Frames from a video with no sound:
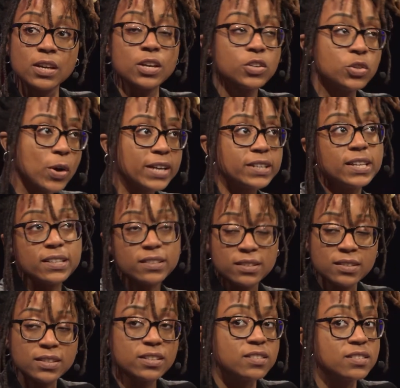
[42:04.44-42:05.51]
Your
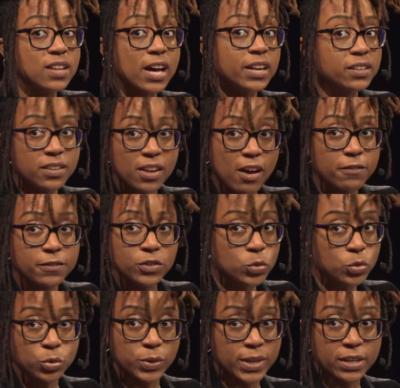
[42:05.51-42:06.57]
identity is not enough to
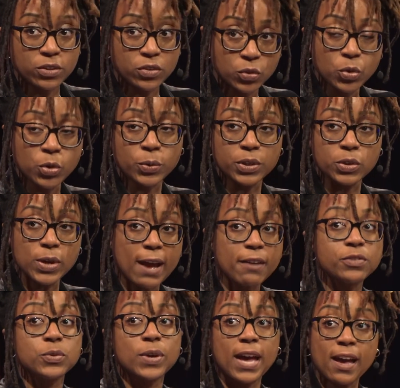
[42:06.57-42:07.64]
create a story. You
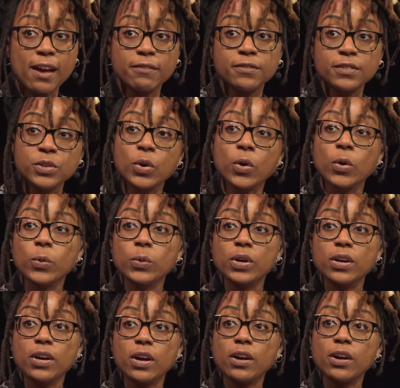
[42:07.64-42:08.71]
have to have,
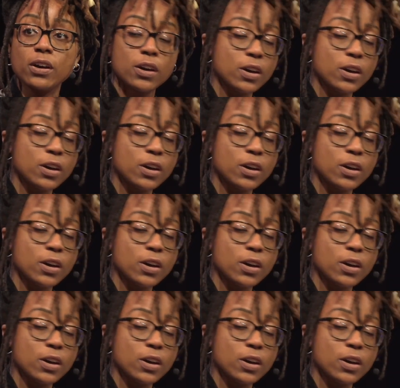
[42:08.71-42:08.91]
a